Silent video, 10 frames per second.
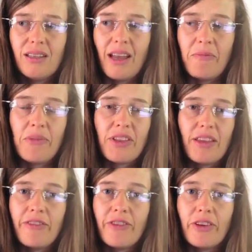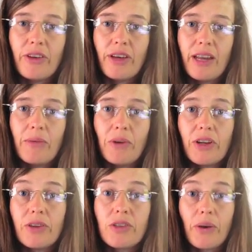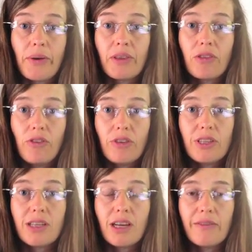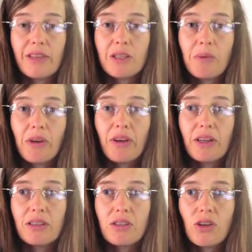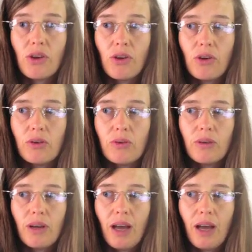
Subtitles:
empathy for anyone who's going through this kind of experience who